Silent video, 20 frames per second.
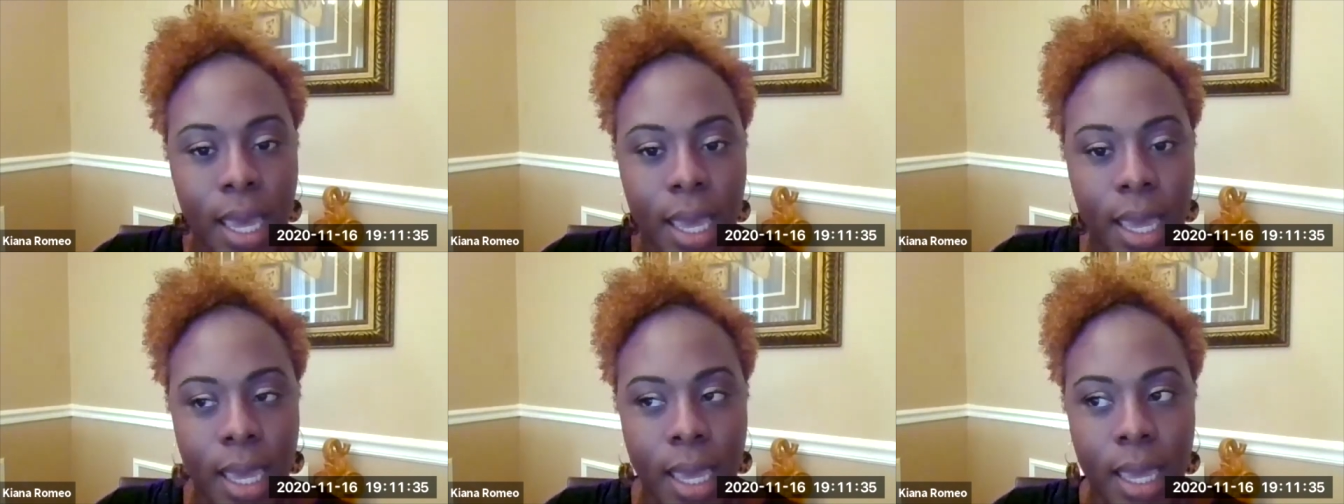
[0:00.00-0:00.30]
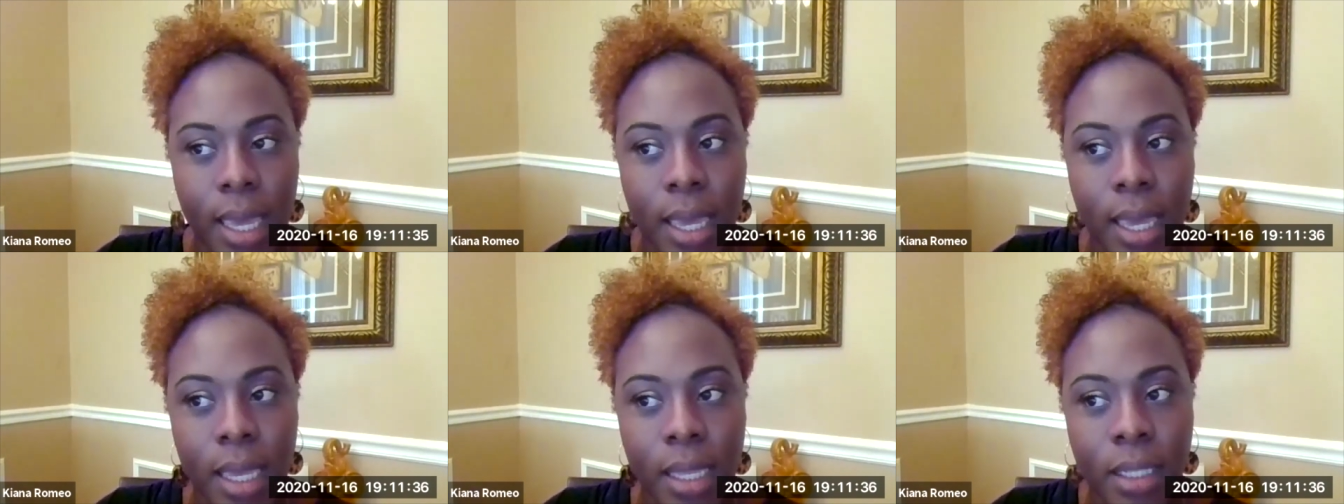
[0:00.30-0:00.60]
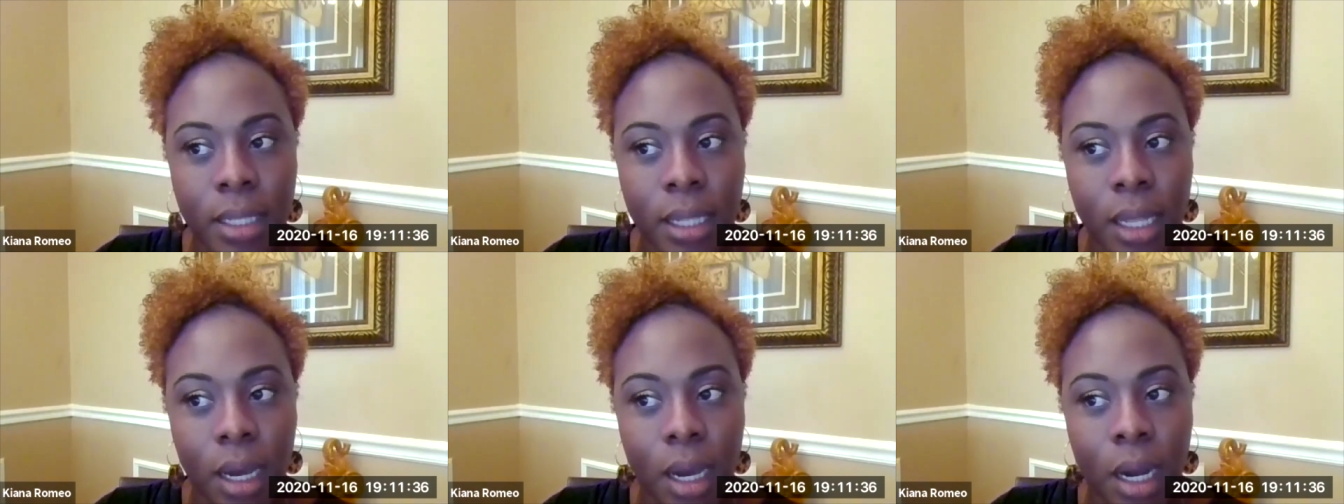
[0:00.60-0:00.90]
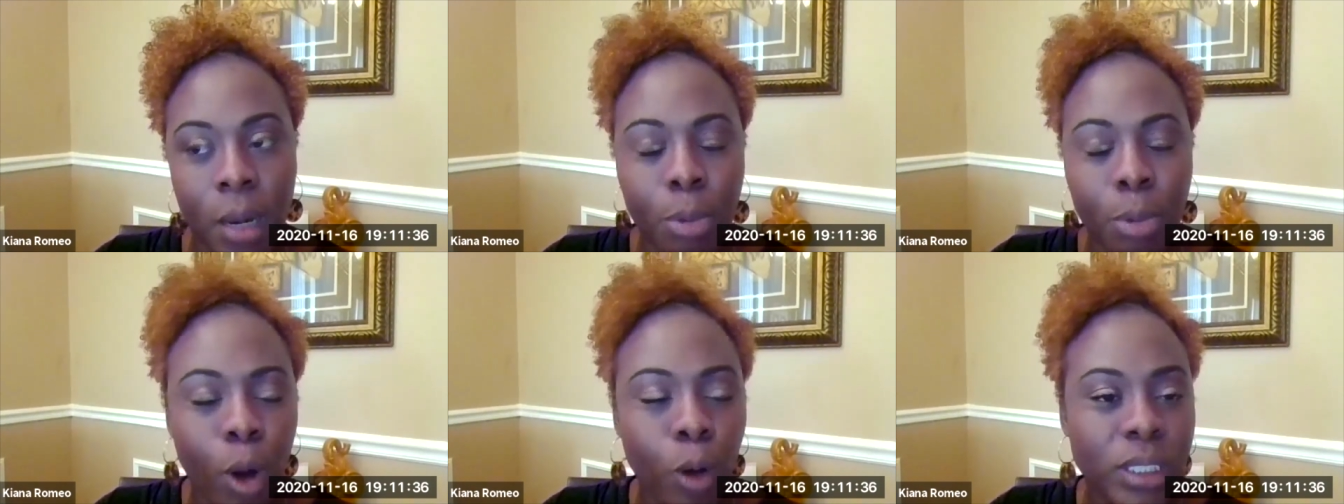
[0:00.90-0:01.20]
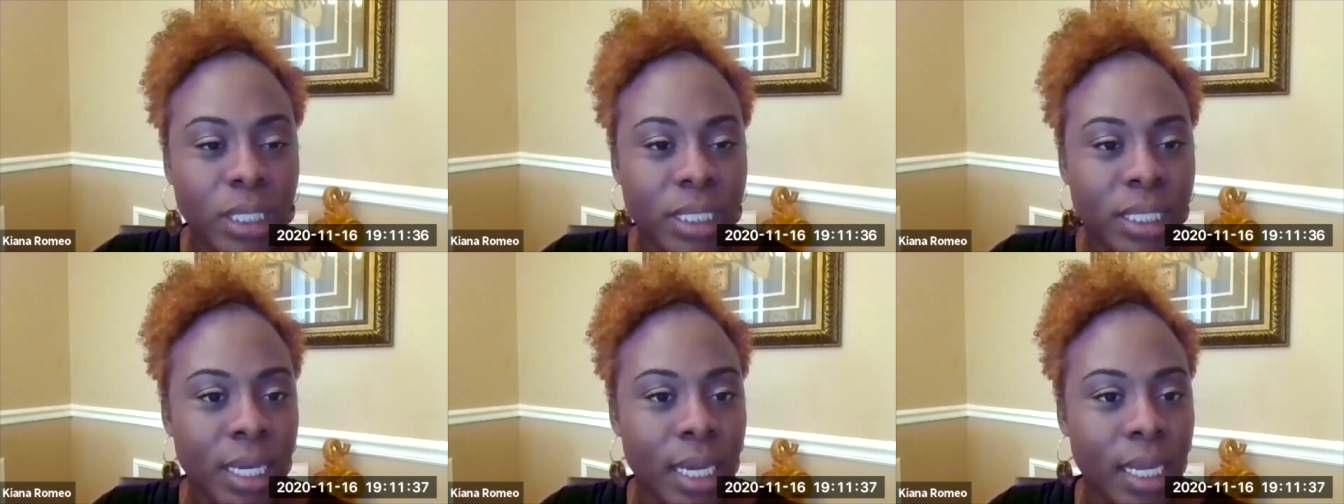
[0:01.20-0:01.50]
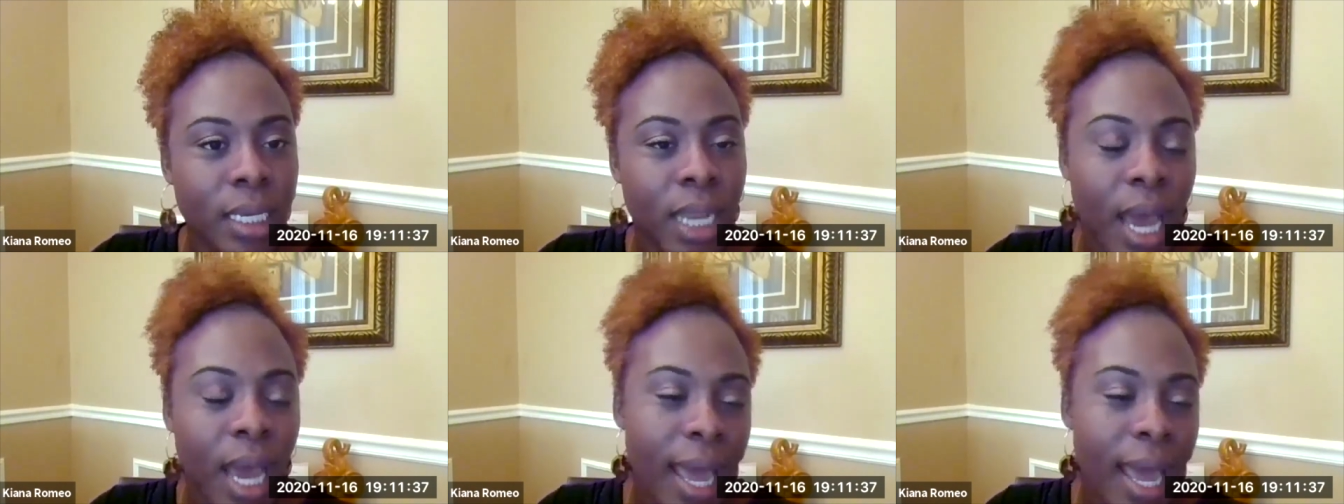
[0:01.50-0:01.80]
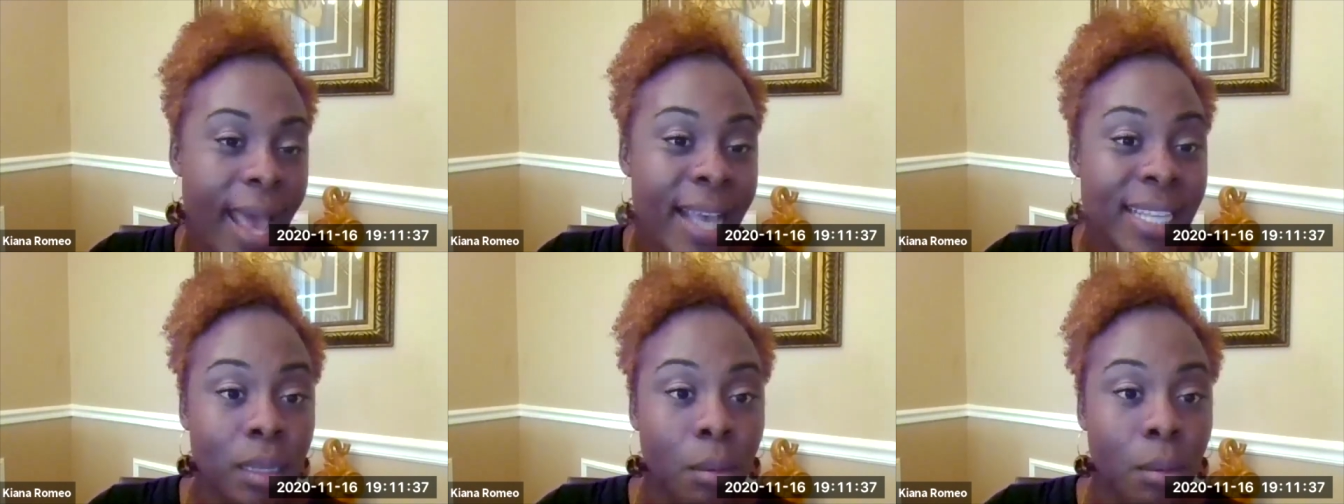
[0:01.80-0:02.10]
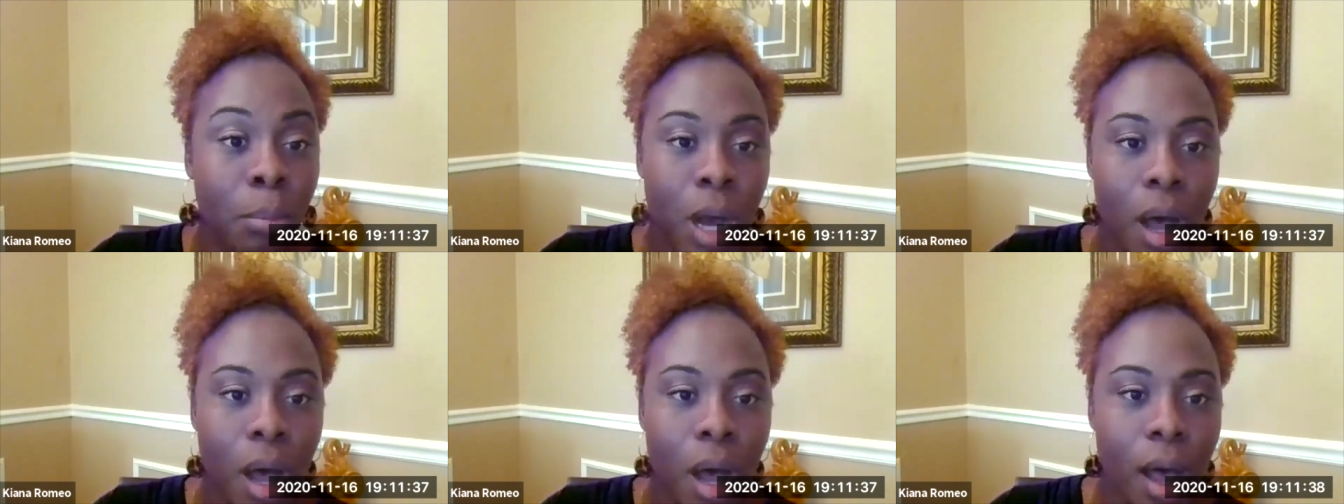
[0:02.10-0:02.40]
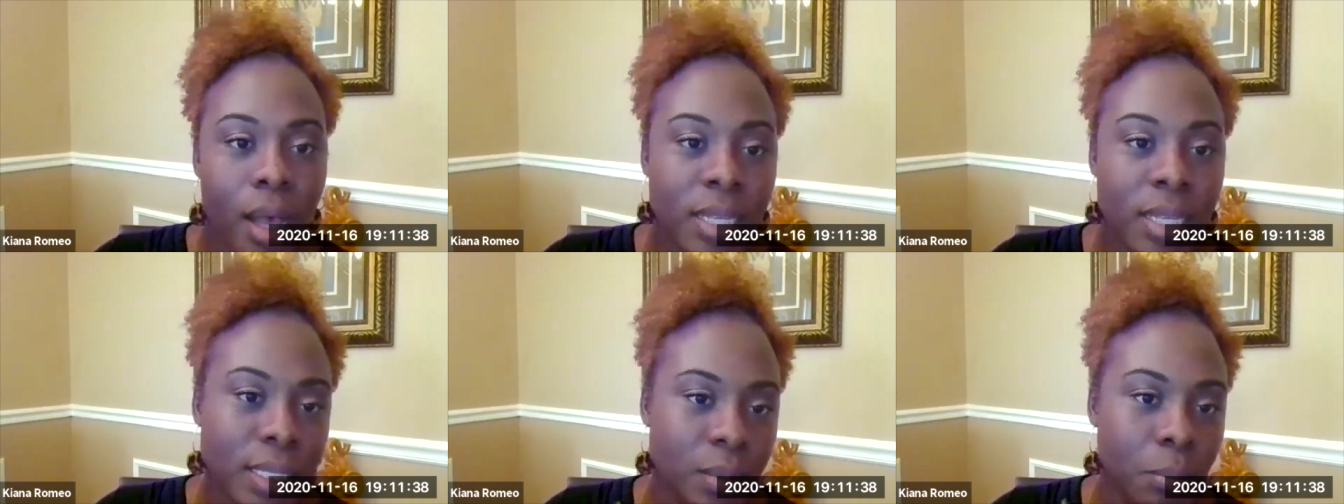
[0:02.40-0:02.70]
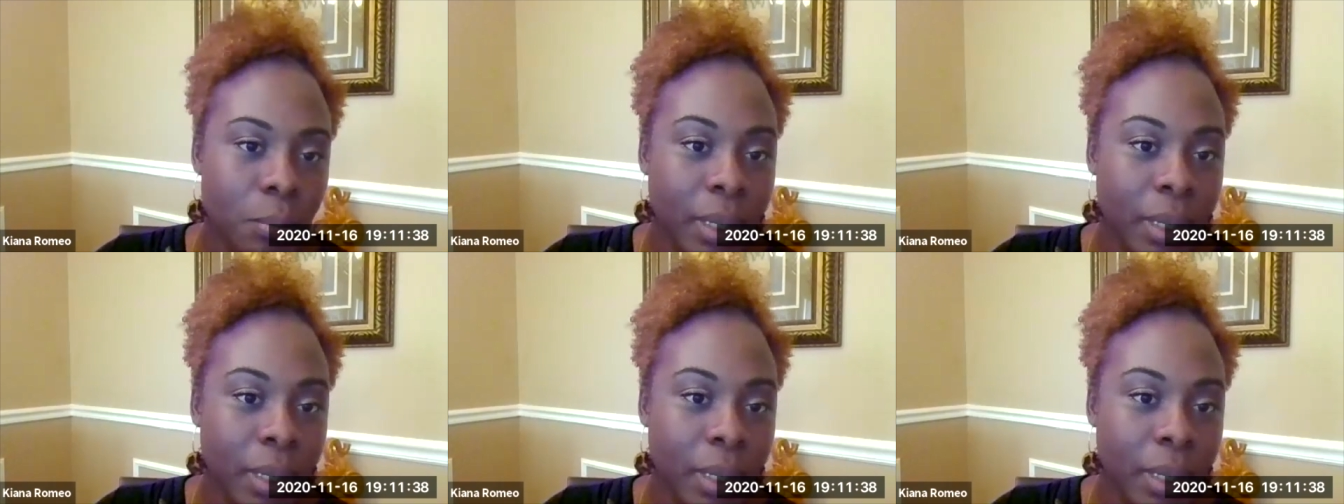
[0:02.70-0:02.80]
and approaching it not as a boss,